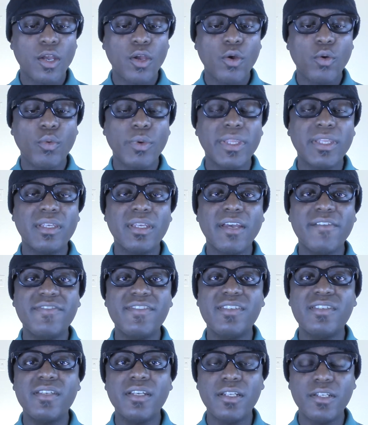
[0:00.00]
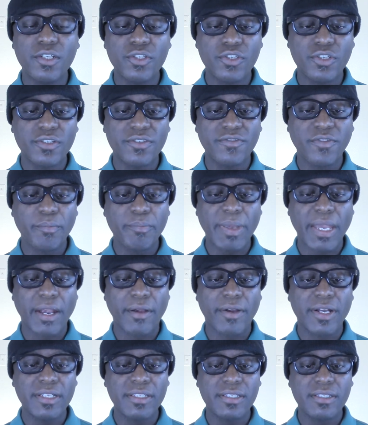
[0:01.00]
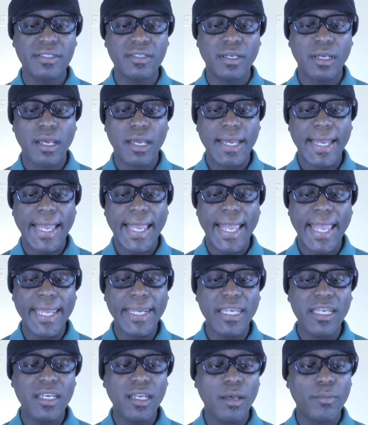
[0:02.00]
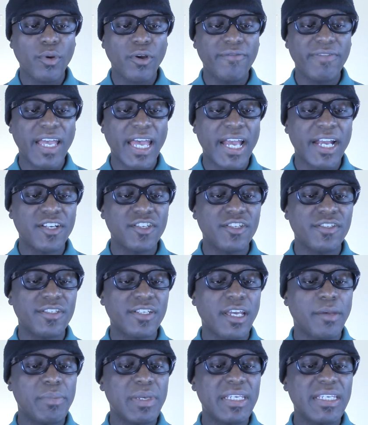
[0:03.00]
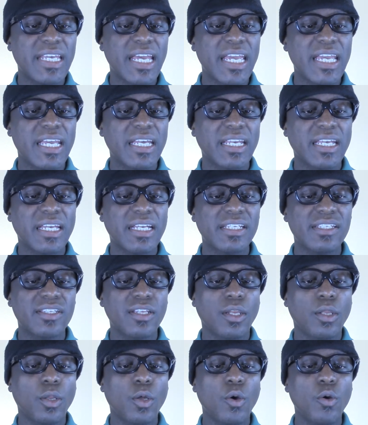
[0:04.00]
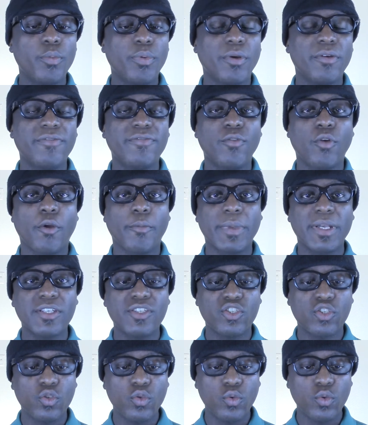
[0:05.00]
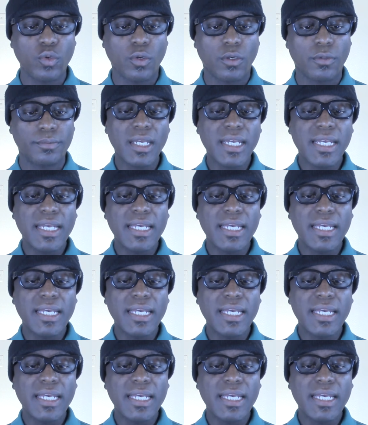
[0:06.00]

With enough signatures from parents, any number of actions can be taken against the low performing school.